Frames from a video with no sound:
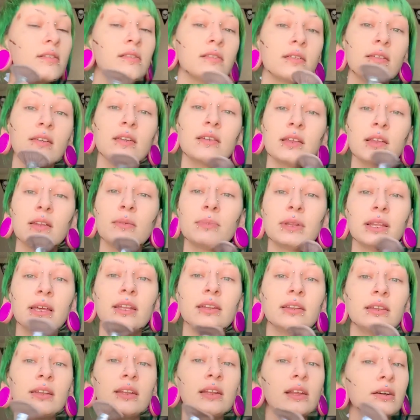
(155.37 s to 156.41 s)
and I
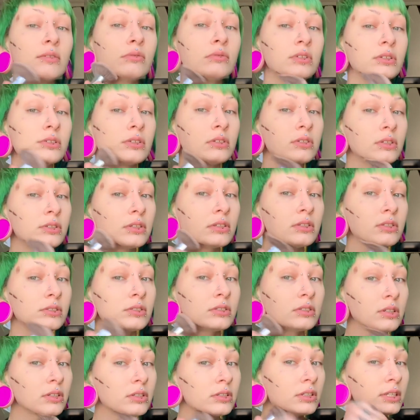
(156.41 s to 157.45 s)
blend it out,
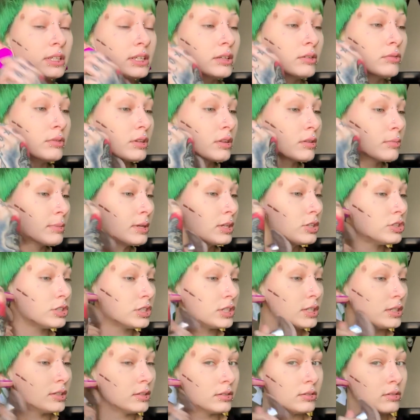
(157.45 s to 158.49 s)
starting with my
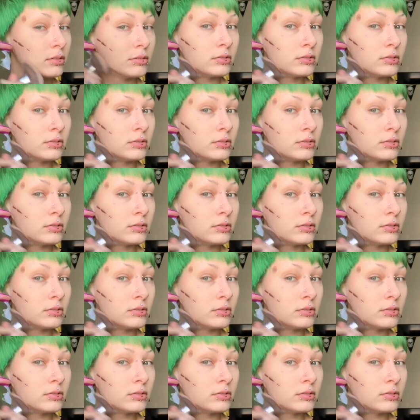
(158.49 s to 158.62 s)
chin.